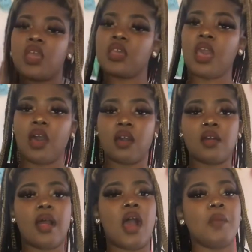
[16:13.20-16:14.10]
Yeah,
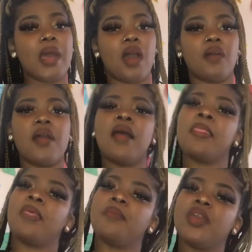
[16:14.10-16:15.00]
I'm out.
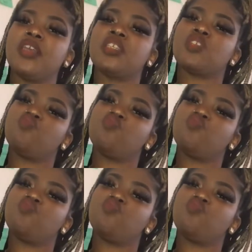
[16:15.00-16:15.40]
Peace.